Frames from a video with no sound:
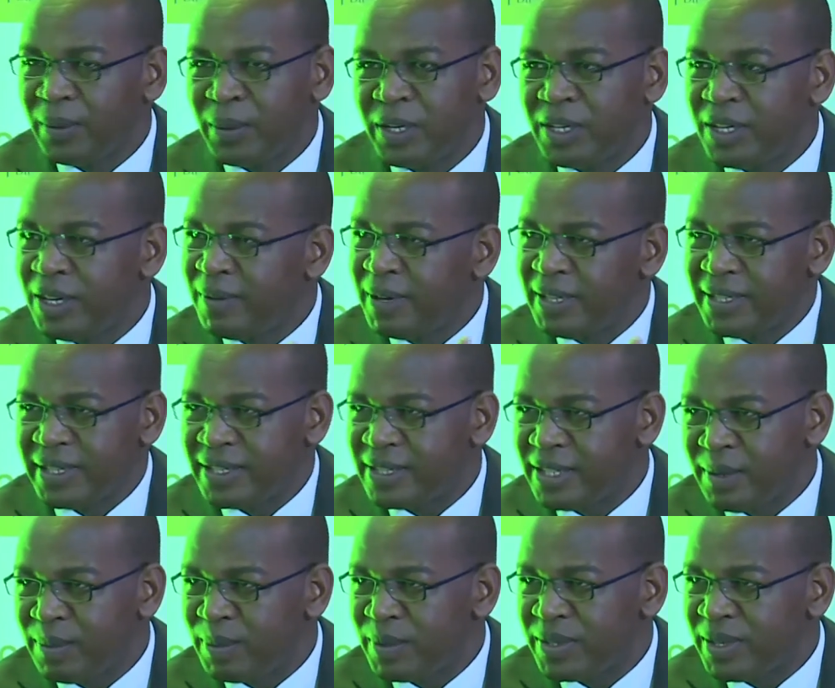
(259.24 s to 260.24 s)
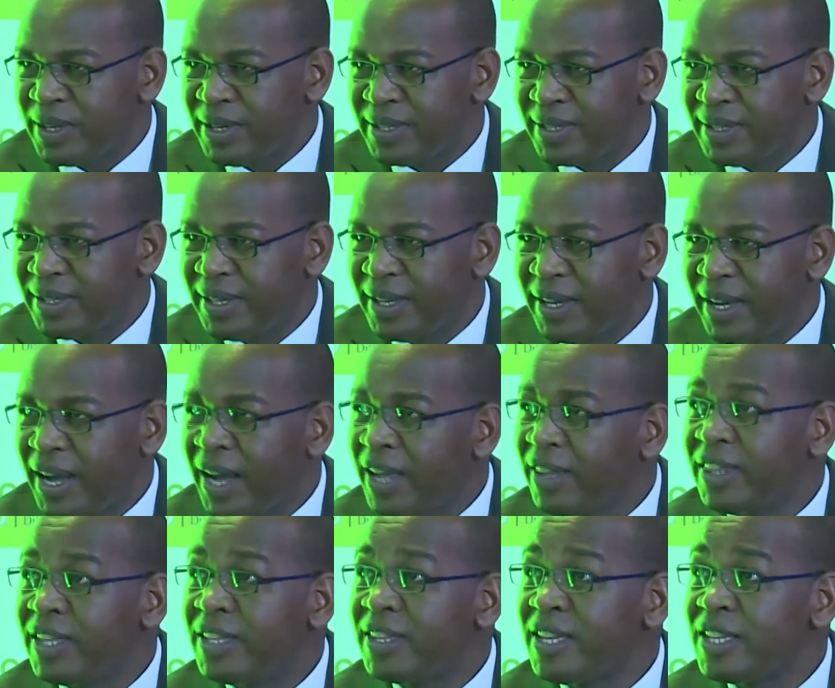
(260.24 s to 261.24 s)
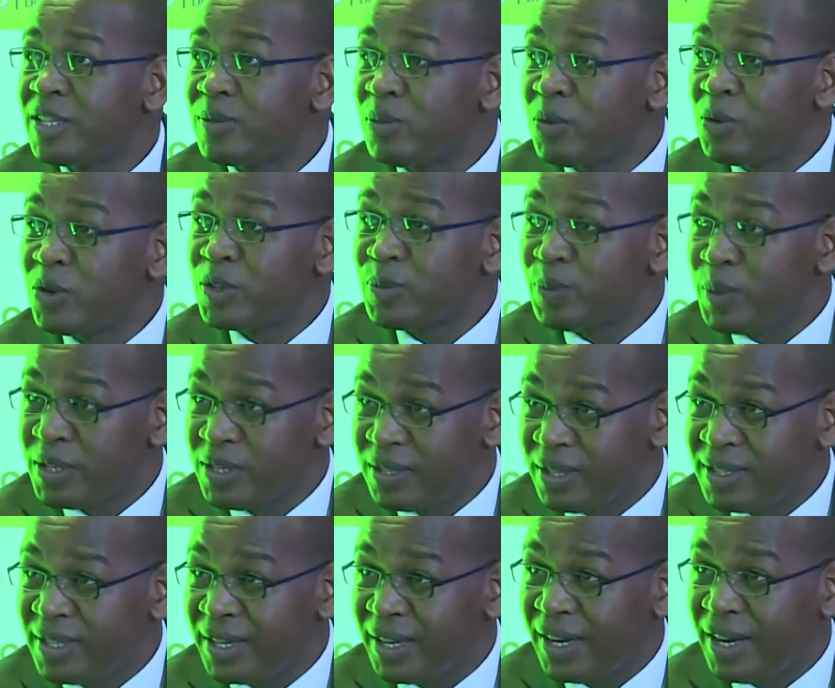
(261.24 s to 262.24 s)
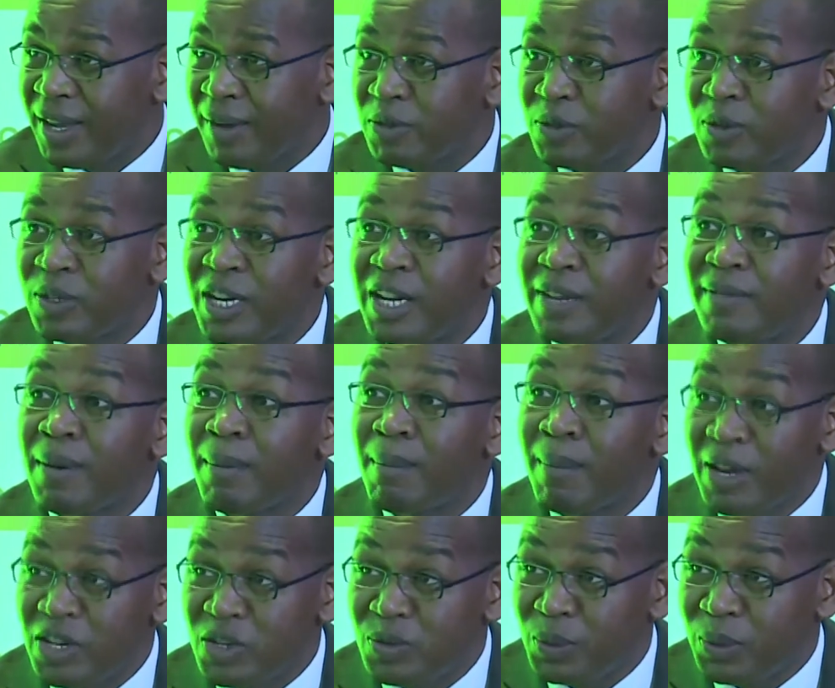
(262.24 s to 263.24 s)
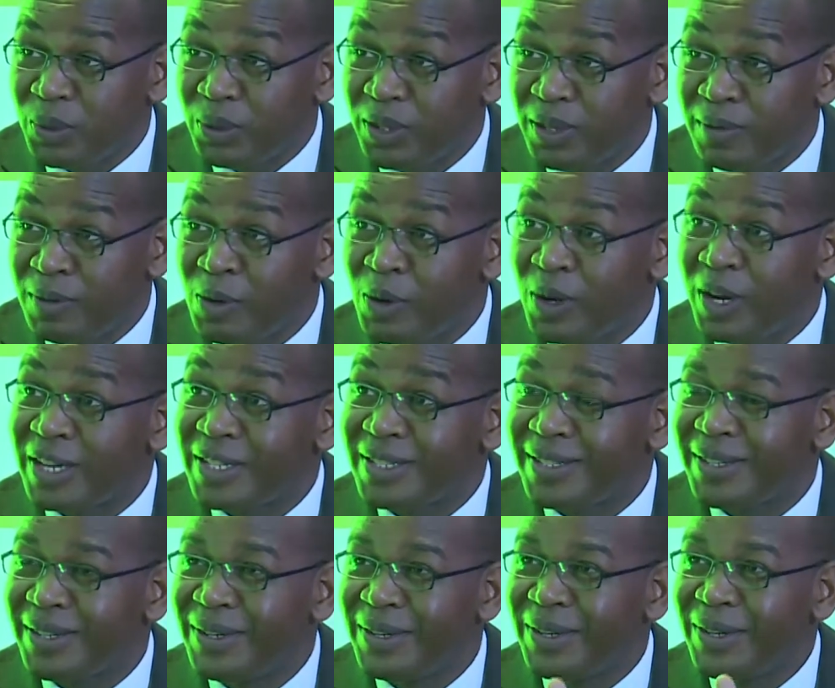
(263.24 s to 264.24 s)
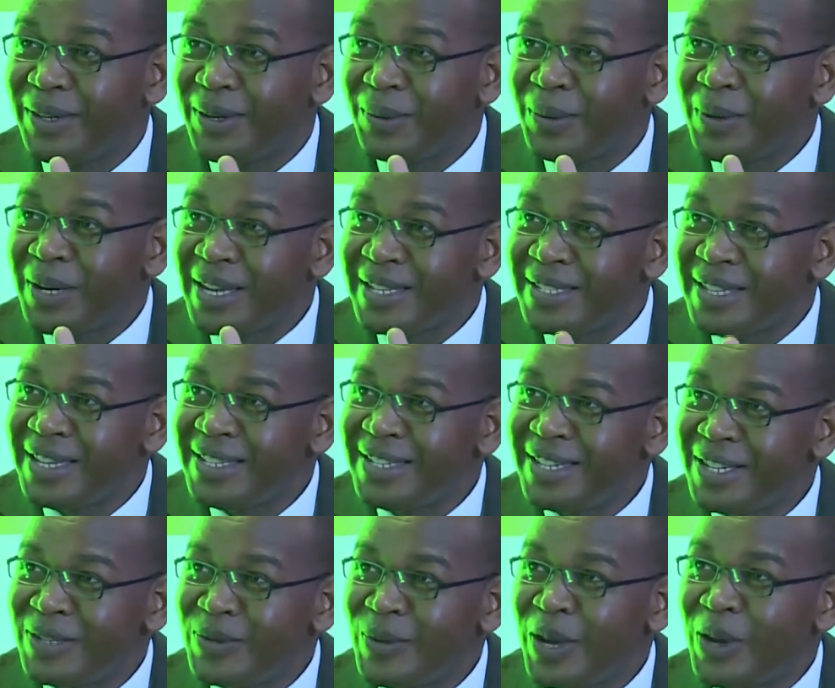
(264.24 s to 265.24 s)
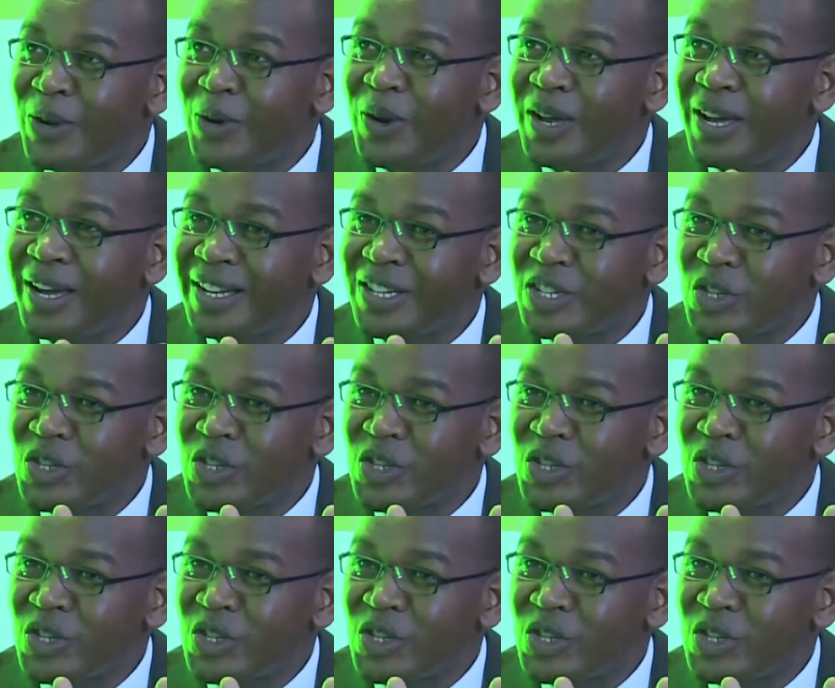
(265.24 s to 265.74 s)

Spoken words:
We delivered 16%. I think there's more space in the second half to deliver much more. If you look at what exciting is we are growing at